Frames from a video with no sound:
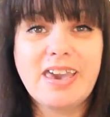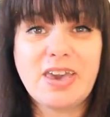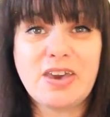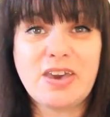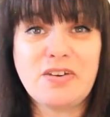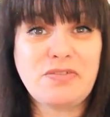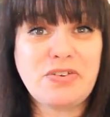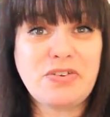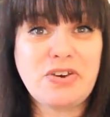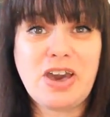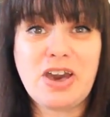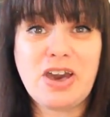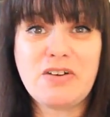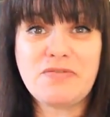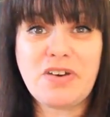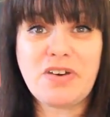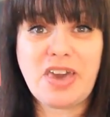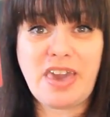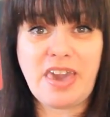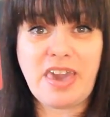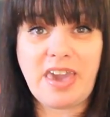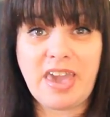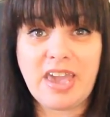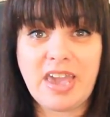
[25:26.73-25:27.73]
If you have
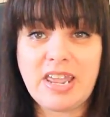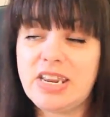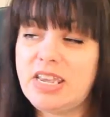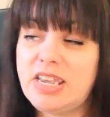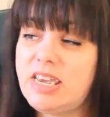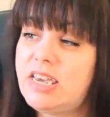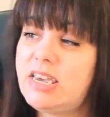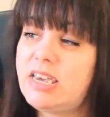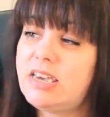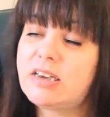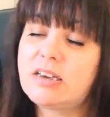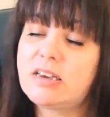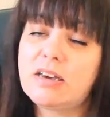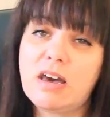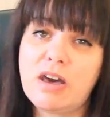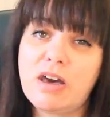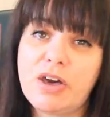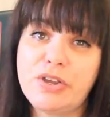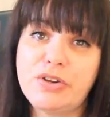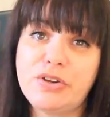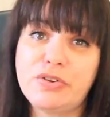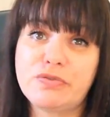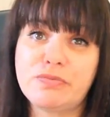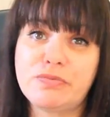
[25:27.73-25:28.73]
any
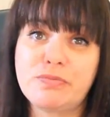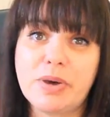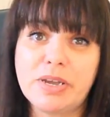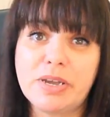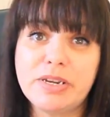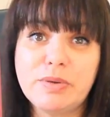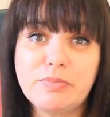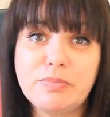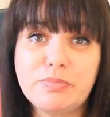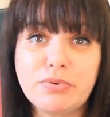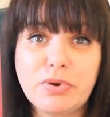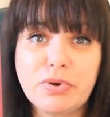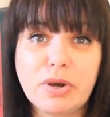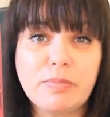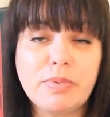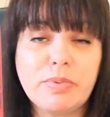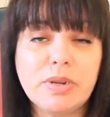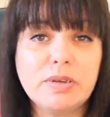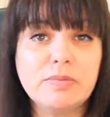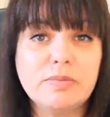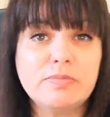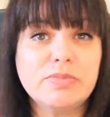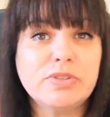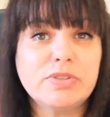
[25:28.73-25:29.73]
kind of money
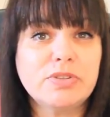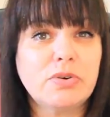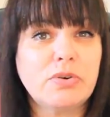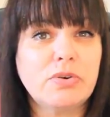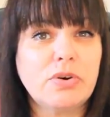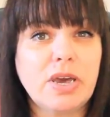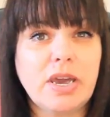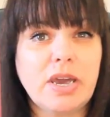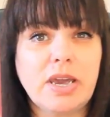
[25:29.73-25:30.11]
problems or